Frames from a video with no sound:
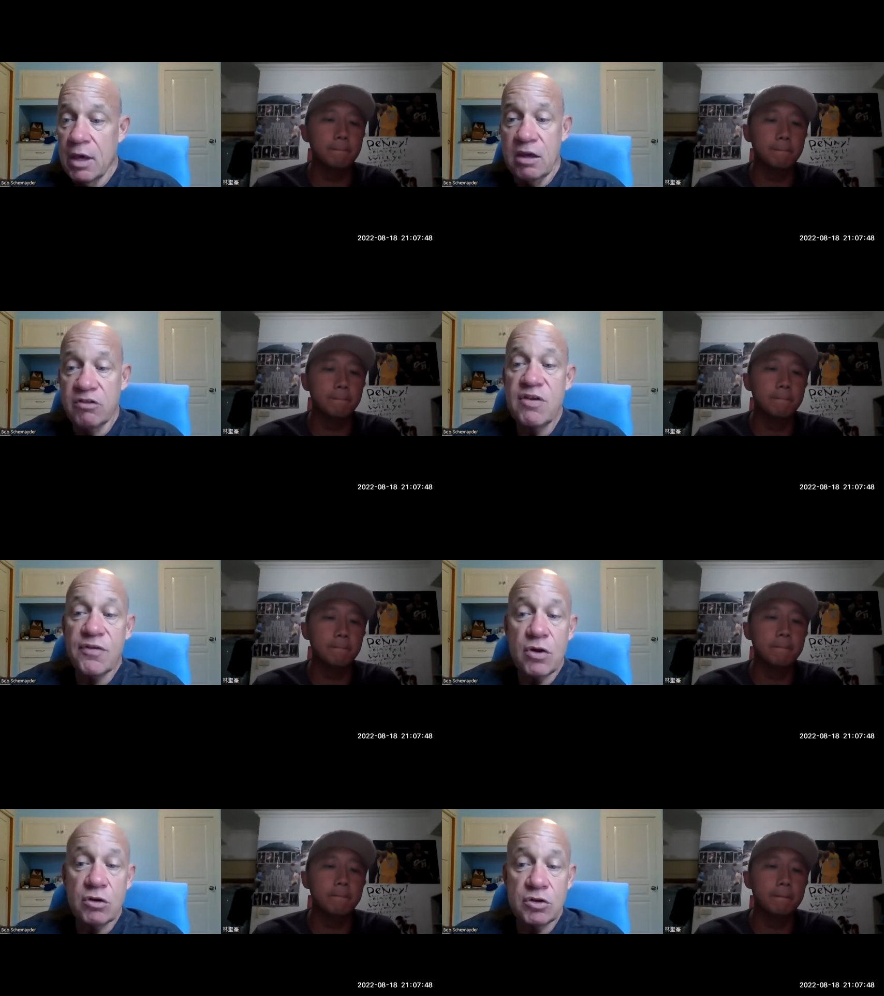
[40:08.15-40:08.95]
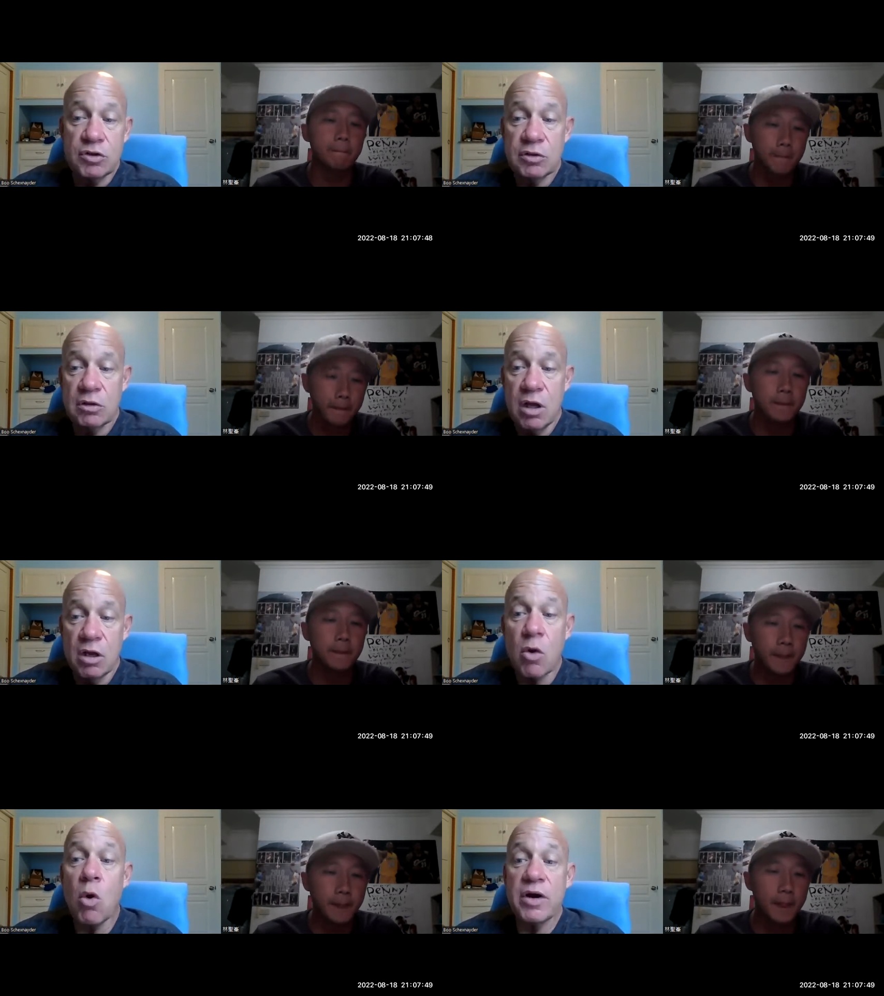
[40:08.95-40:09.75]
Speaker 1: it's difficult to uh,
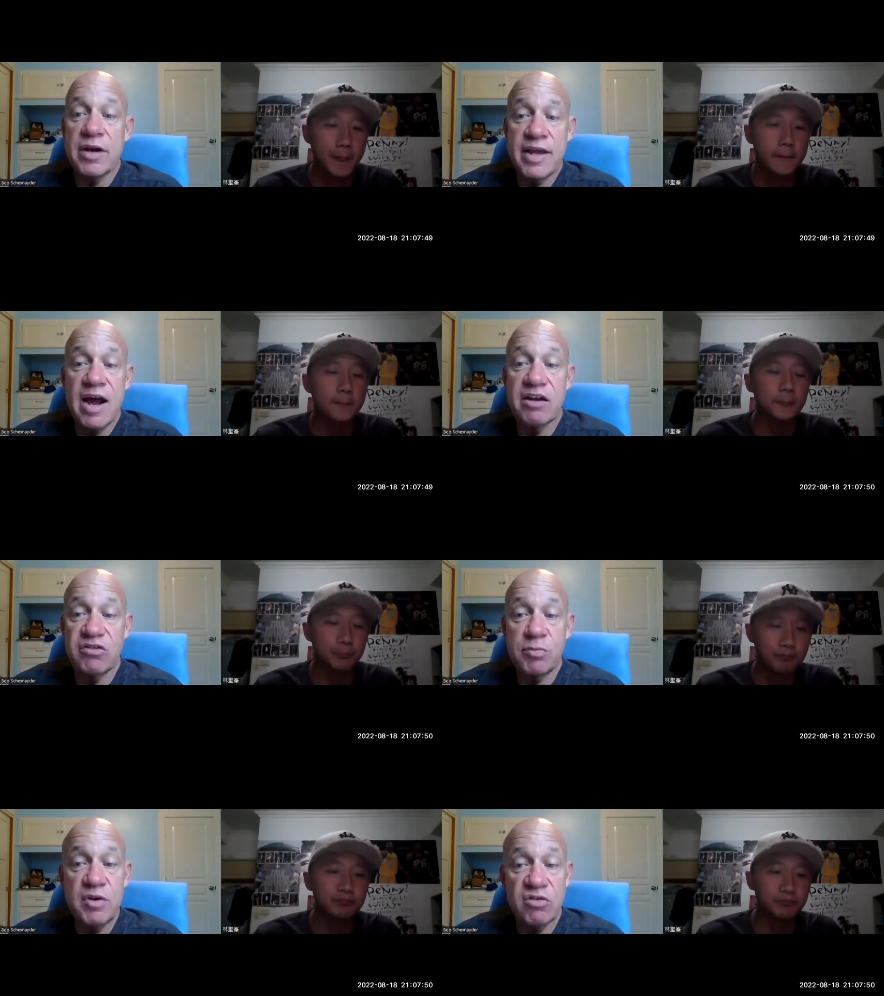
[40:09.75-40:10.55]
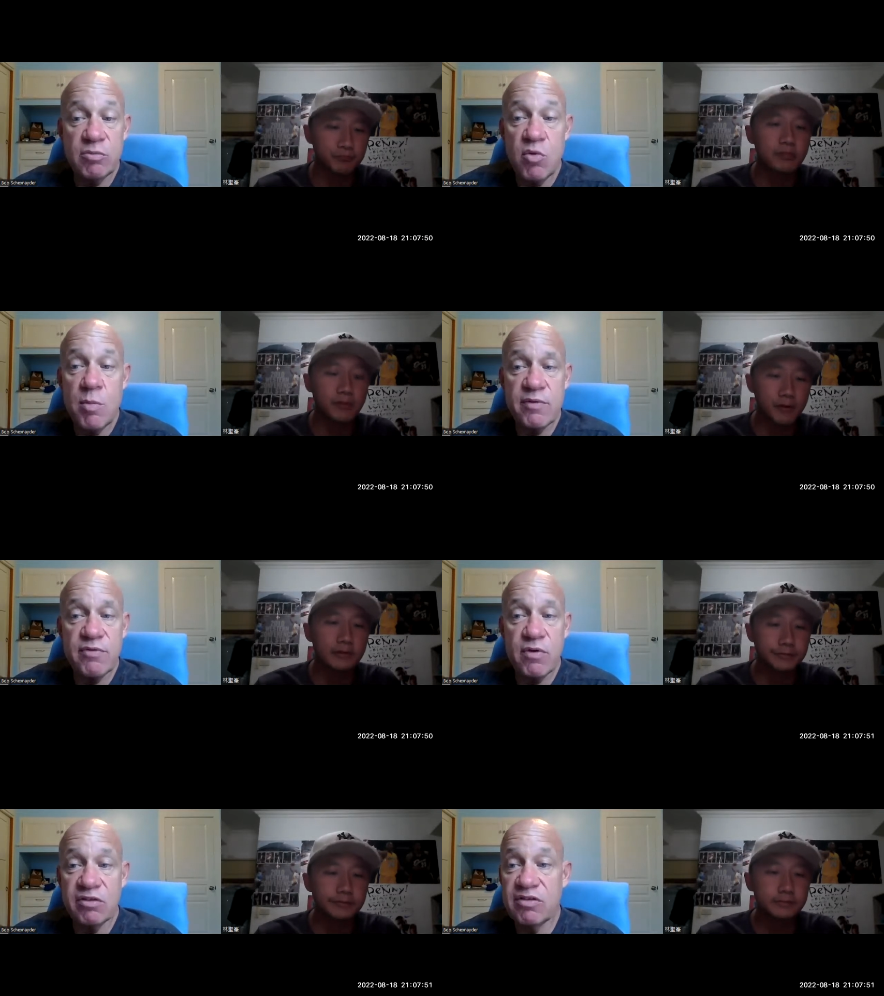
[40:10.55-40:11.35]
coordinate high speeds of movement
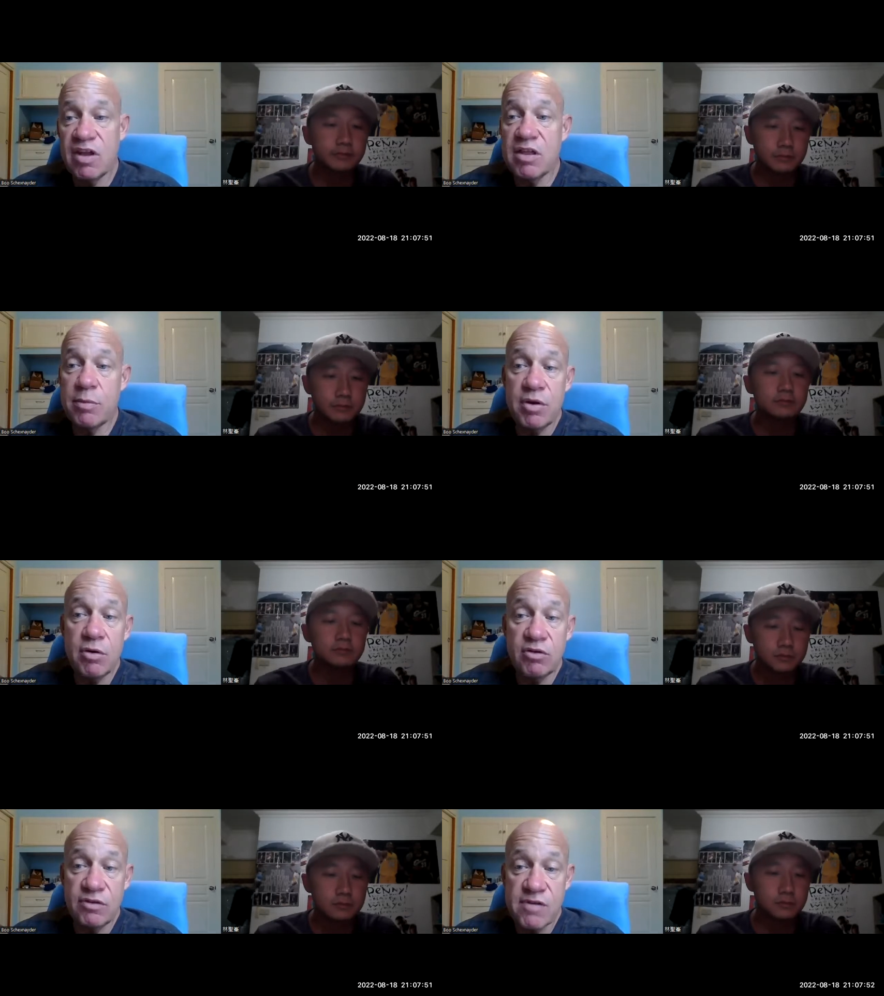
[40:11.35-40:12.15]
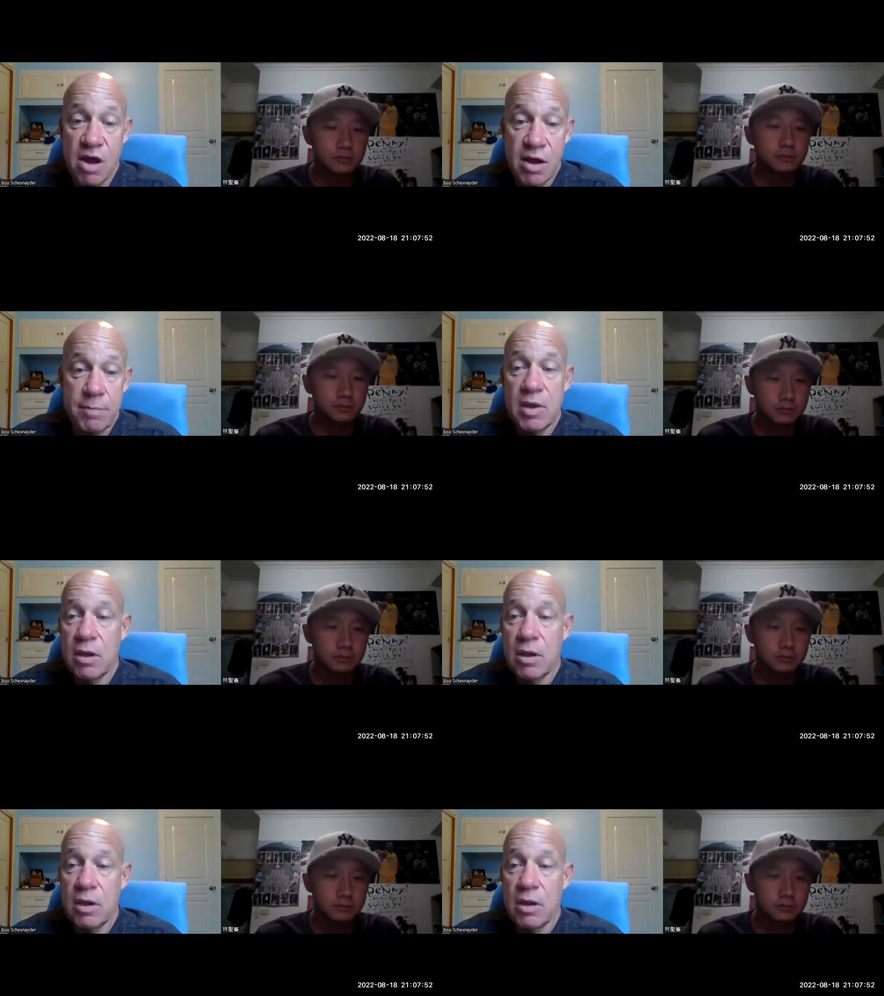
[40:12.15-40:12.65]
for extended periods of time.